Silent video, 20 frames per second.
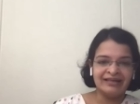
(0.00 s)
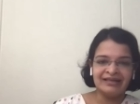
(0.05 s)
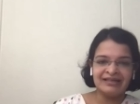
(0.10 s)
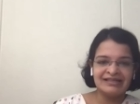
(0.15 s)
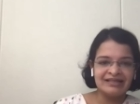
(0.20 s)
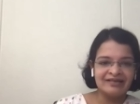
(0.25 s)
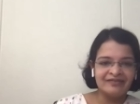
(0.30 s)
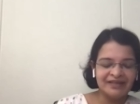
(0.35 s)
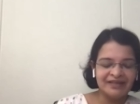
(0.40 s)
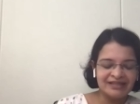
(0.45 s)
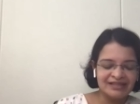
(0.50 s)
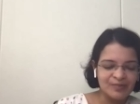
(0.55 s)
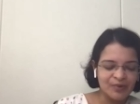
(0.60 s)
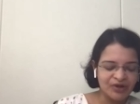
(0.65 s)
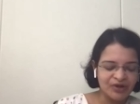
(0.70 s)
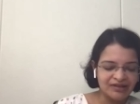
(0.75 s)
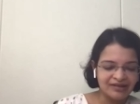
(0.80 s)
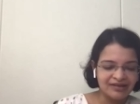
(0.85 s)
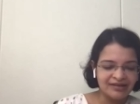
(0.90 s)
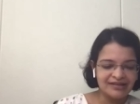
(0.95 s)
I think
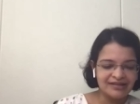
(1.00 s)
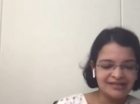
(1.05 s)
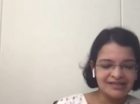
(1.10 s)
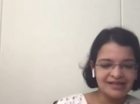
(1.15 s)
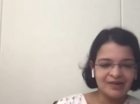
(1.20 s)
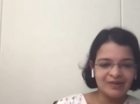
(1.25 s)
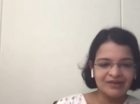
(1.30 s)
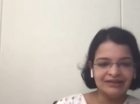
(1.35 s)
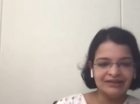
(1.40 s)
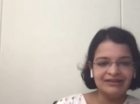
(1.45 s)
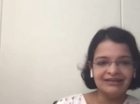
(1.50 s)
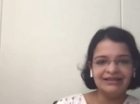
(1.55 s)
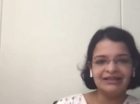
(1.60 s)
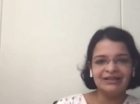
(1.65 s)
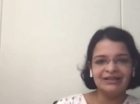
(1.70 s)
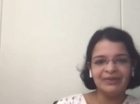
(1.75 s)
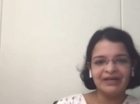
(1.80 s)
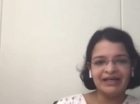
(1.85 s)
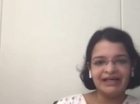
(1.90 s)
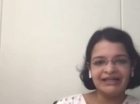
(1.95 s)
Sylvanus pointed this out
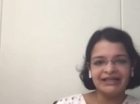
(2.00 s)
earlier,